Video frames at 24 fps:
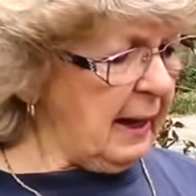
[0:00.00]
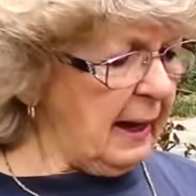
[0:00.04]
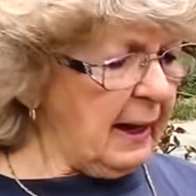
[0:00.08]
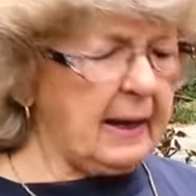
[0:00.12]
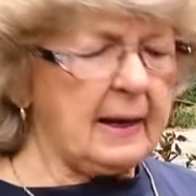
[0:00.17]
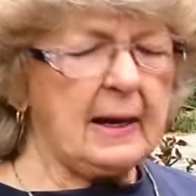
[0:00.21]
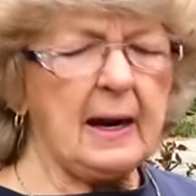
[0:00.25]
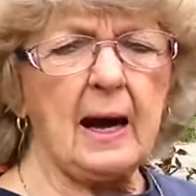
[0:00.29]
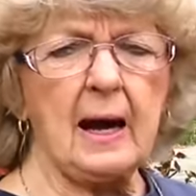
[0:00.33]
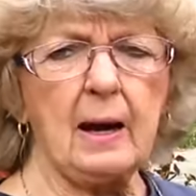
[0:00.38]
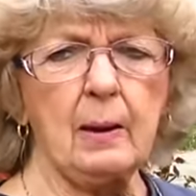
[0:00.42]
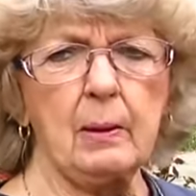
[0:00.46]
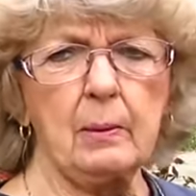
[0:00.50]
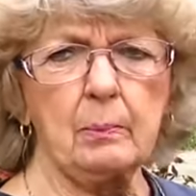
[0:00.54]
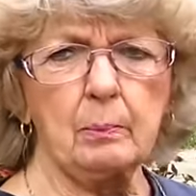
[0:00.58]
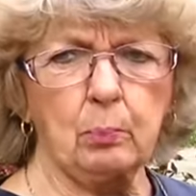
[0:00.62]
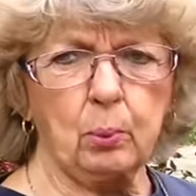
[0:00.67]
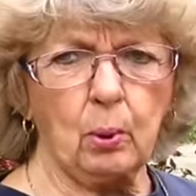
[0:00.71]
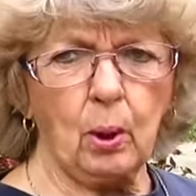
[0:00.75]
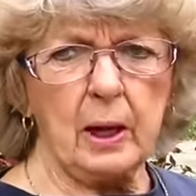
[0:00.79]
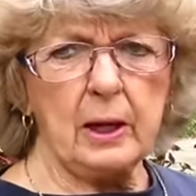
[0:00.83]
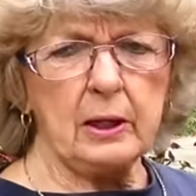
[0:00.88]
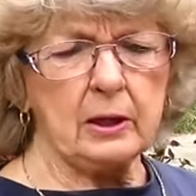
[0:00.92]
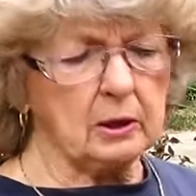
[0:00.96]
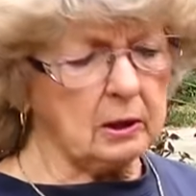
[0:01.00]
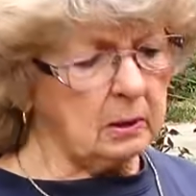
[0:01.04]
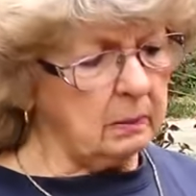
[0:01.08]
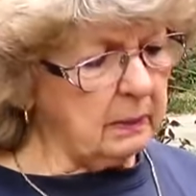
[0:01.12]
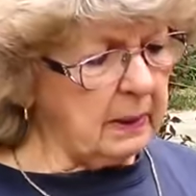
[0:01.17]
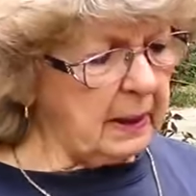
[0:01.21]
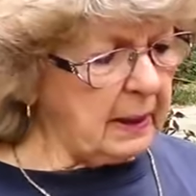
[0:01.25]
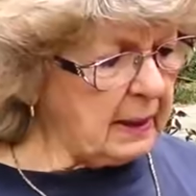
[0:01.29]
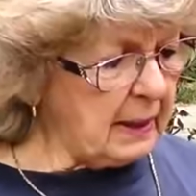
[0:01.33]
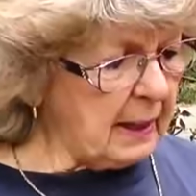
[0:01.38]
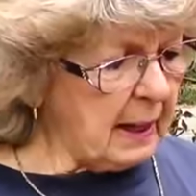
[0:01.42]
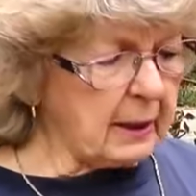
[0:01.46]
and I break them
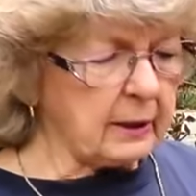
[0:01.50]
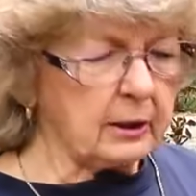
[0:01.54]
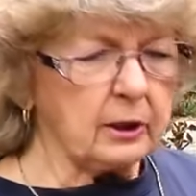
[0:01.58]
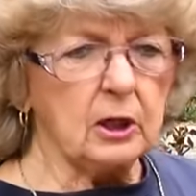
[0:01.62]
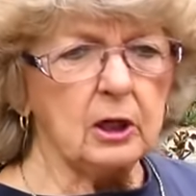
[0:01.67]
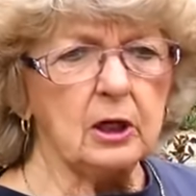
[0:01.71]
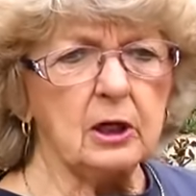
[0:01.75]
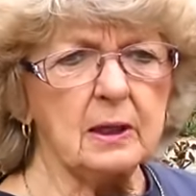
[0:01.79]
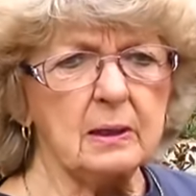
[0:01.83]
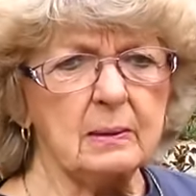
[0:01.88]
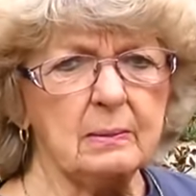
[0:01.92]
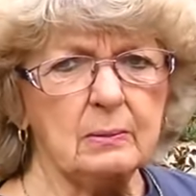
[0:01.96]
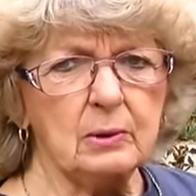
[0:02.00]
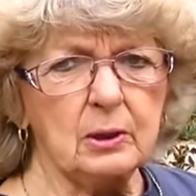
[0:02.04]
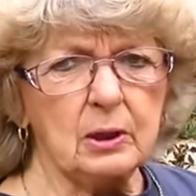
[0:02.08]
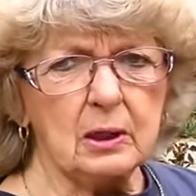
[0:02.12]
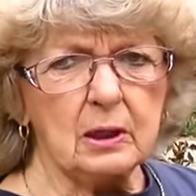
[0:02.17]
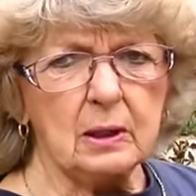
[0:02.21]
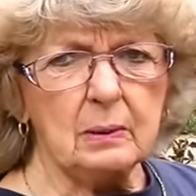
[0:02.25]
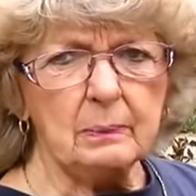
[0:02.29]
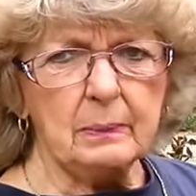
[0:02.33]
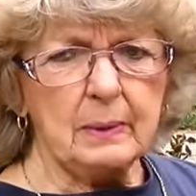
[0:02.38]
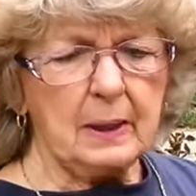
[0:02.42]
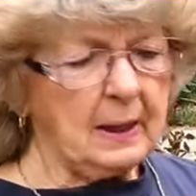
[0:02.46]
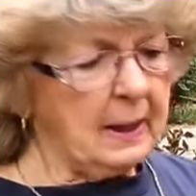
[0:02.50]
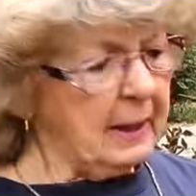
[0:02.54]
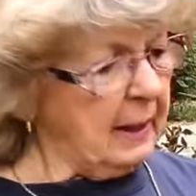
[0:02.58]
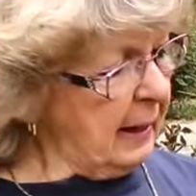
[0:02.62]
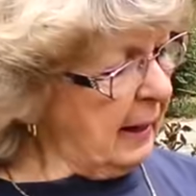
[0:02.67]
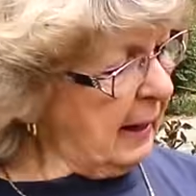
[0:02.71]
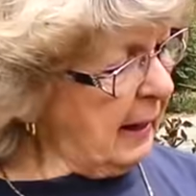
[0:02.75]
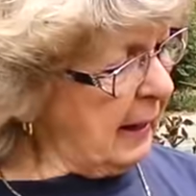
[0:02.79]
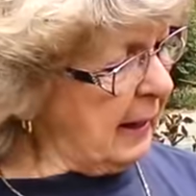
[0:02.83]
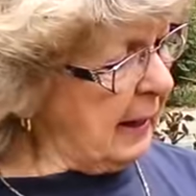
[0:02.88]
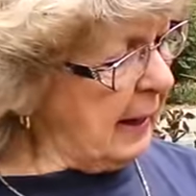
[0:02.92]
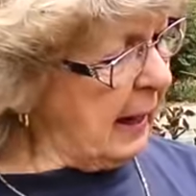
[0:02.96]
and I cut them up
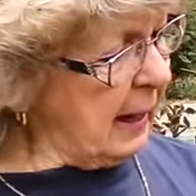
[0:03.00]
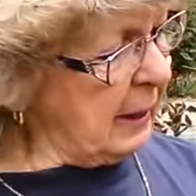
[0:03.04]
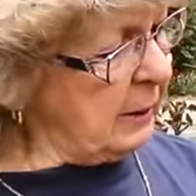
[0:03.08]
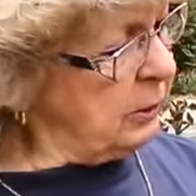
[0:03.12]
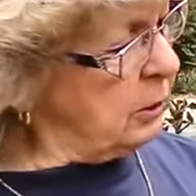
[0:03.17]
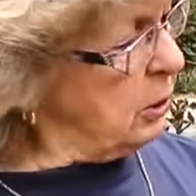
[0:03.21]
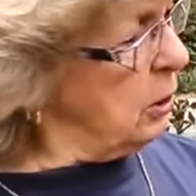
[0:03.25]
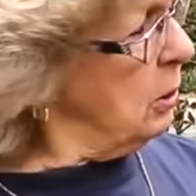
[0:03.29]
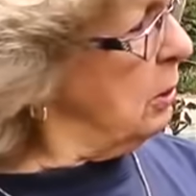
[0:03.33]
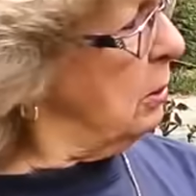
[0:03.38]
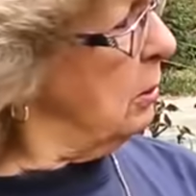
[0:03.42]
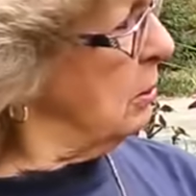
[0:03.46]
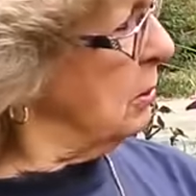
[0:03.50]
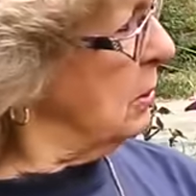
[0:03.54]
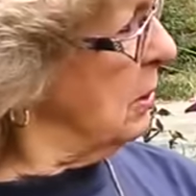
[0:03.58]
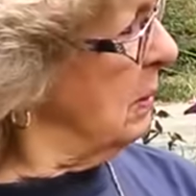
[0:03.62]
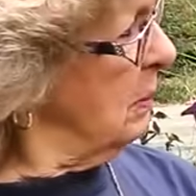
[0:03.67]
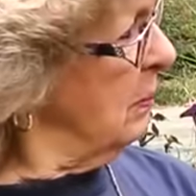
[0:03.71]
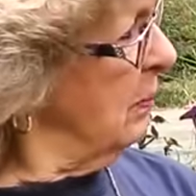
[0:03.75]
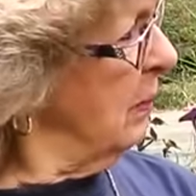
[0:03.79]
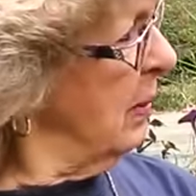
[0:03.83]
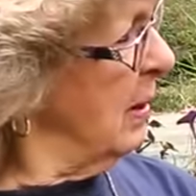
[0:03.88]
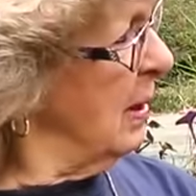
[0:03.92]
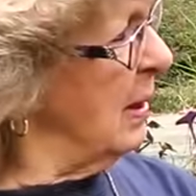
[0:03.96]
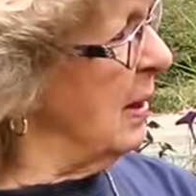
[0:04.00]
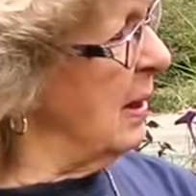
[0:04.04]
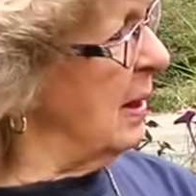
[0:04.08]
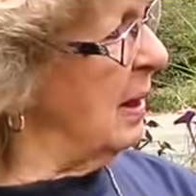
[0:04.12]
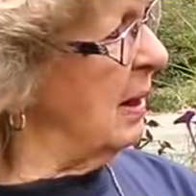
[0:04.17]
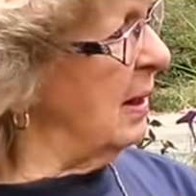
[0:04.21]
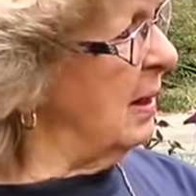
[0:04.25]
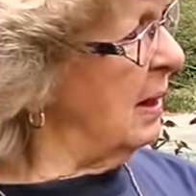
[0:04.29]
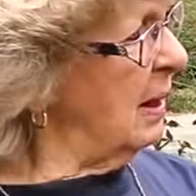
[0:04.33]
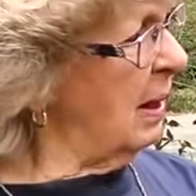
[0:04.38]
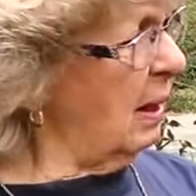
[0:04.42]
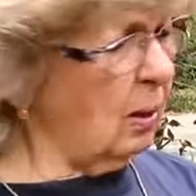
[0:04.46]
and I use them
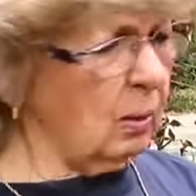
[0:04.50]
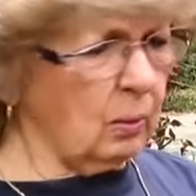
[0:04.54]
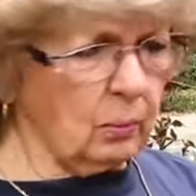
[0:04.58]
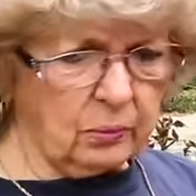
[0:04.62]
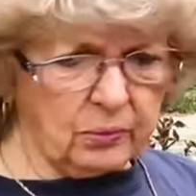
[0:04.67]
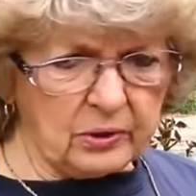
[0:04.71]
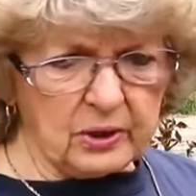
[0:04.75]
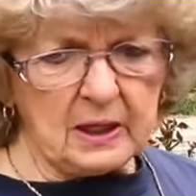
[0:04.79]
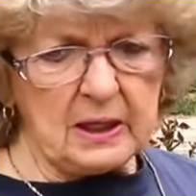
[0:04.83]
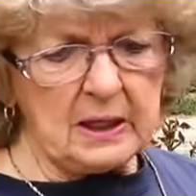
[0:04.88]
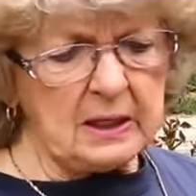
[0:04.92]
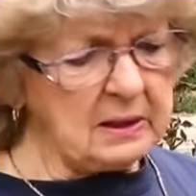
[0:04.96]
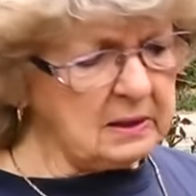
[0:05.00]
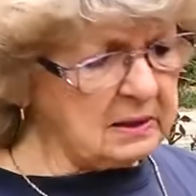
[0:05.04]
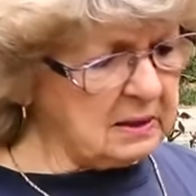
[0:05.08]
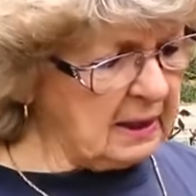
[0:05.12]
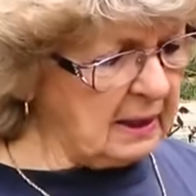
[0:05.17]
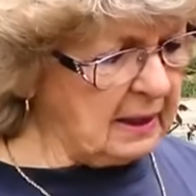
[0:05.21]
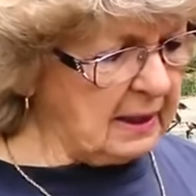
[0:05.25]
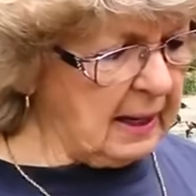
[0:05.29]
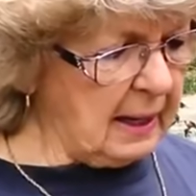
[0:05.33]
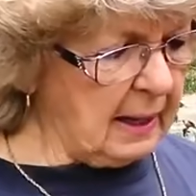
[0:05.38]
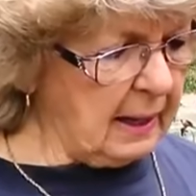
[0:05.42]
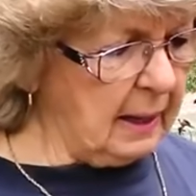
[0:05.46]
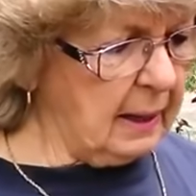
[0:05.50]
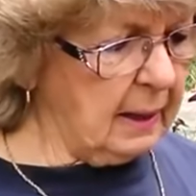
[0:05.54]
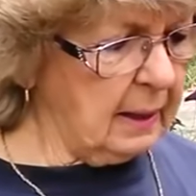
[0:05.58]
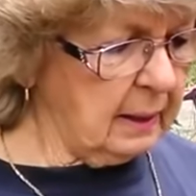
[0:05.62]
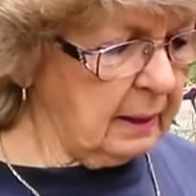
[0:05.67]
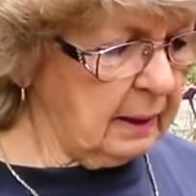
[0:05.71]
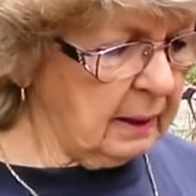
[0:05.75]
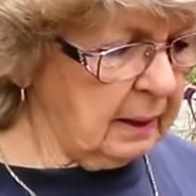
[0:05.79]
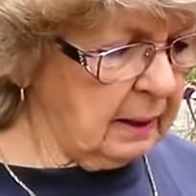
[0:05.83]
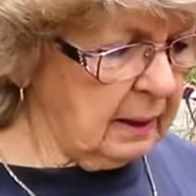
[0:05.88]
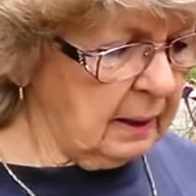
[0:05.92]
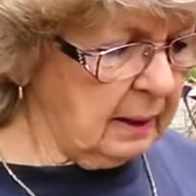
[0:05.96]
on things that I,
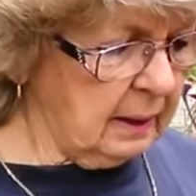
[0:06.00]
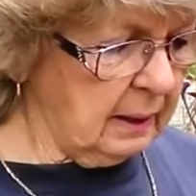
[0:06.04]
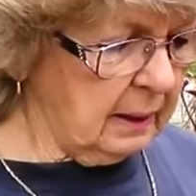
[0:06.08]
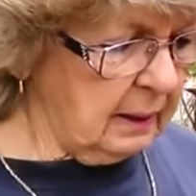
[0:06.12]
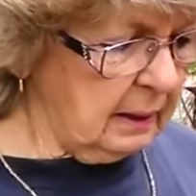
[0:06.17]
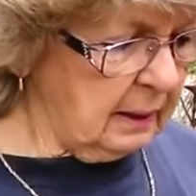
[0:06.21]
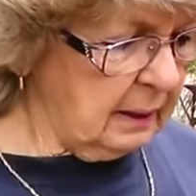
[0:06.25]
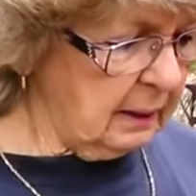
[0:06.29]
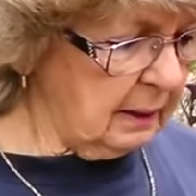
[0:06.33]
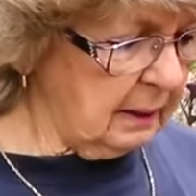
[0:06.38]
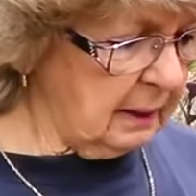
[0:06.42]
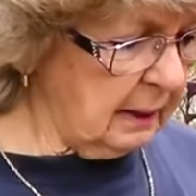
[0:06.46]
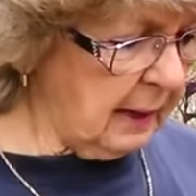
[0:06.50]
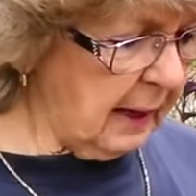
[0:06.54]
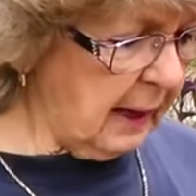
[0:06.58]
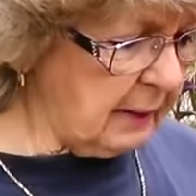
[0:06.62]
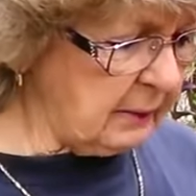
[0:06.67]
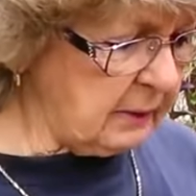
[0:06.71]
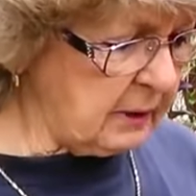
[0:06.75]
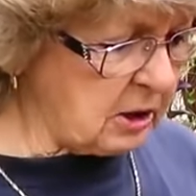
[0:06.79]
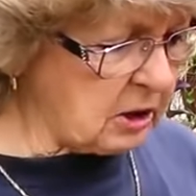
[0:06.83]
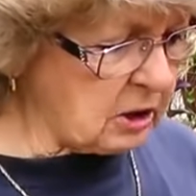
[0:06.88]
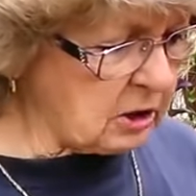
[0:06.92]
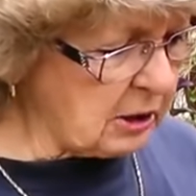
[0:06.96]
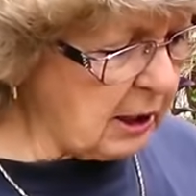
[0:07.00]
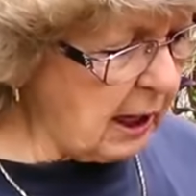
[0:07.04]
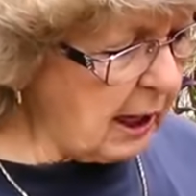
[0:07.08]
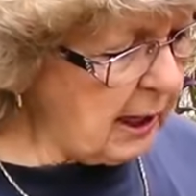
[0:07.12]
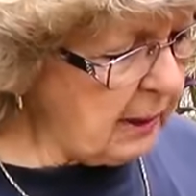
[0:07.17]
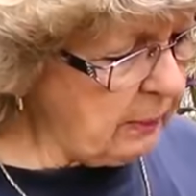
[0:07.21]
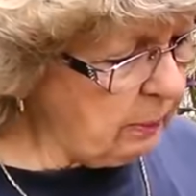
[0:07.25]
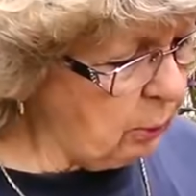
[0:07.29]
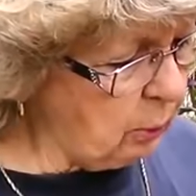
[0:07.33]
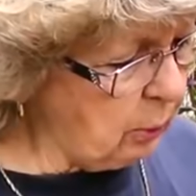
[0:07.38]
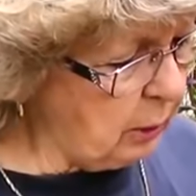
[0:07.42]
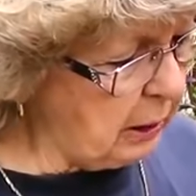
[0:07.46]
like this
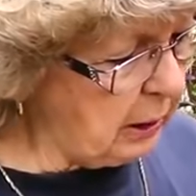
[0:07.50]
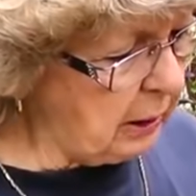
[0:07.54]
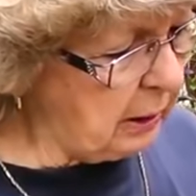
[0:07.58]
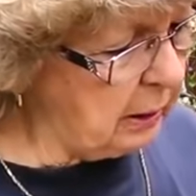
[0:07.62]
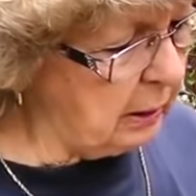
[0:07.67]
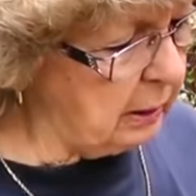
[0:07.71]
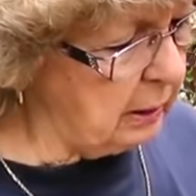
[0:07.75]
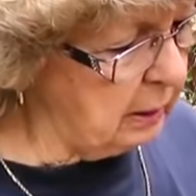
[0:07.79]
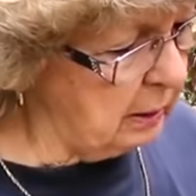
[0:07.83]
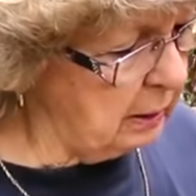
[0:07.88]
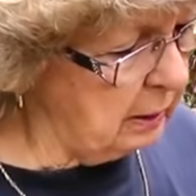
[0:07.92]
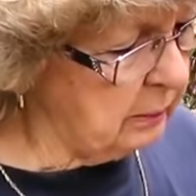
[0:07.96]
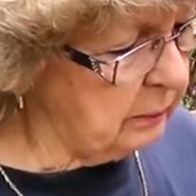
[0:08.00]
table here.